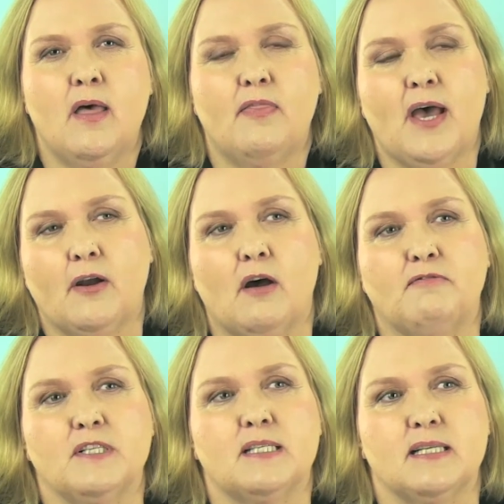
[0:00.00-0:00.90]
That
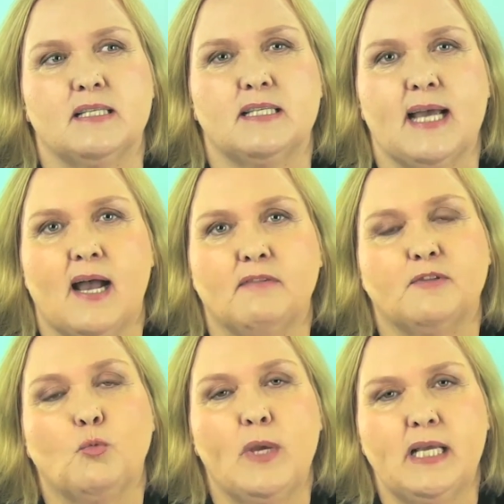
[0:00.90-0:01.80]
office is
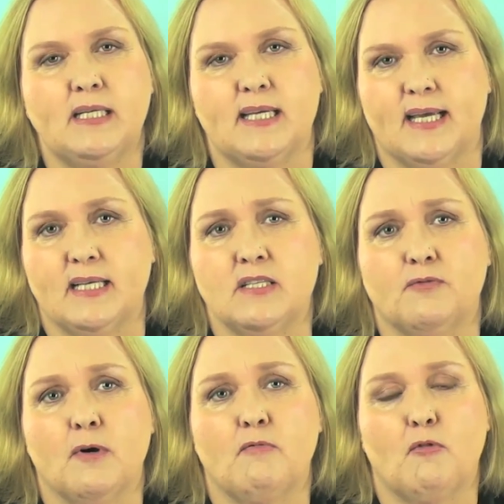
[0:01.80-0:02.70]
staffed weekdays
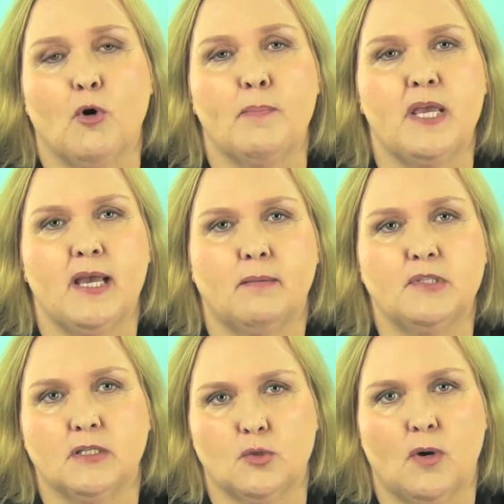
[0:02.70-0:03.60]
from 4 p.m.
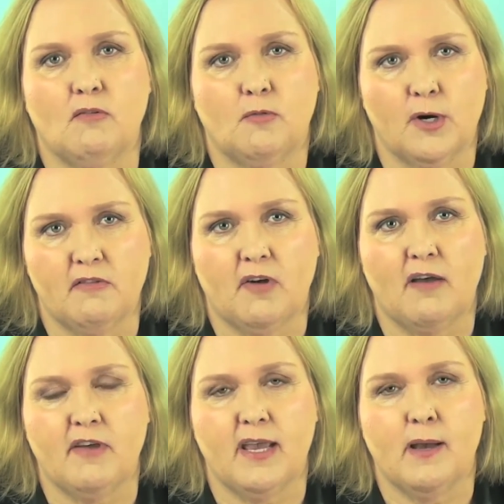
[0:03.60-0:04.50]
till
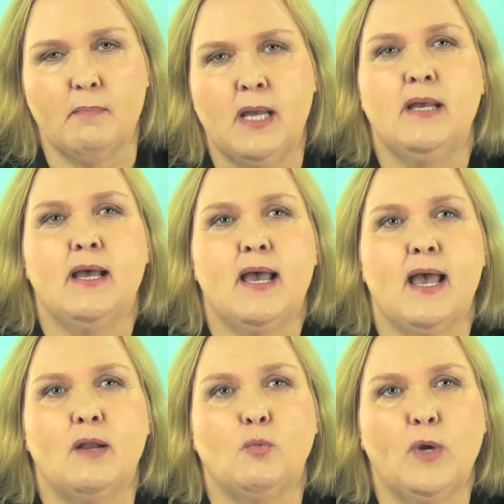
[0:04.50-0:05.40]
12:45 a.m.
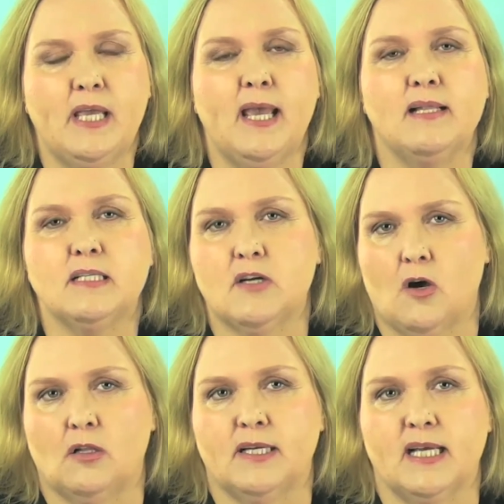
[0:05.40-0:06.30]
and weekends and
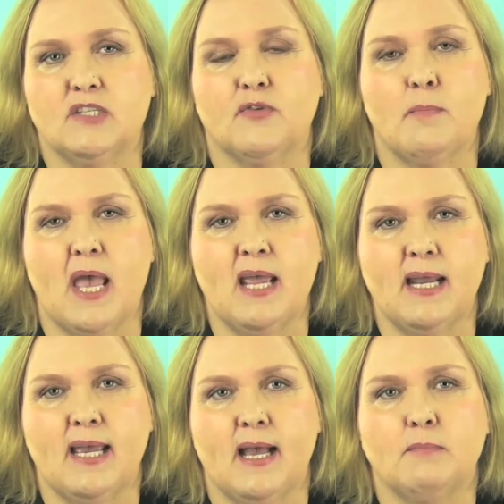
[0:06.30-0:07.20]
holidays from 8
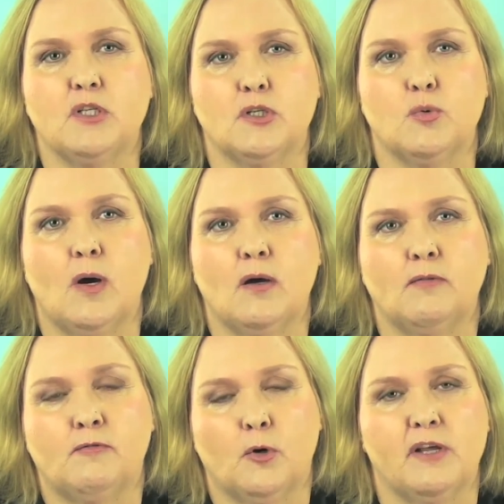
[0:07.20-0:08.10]
a.m. to
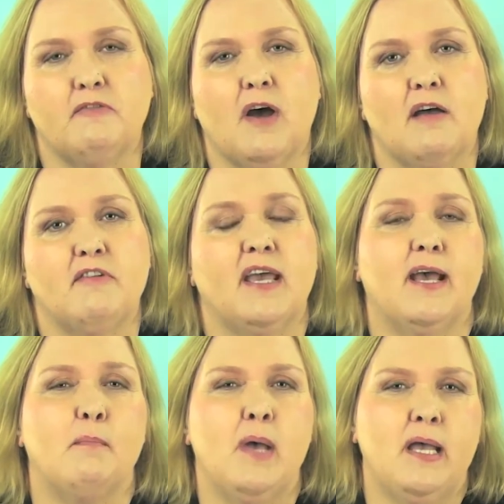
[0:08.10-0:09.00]
12:45
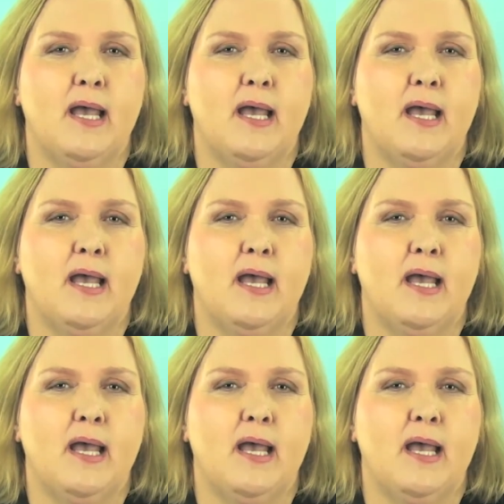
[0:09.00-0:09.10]
a.m.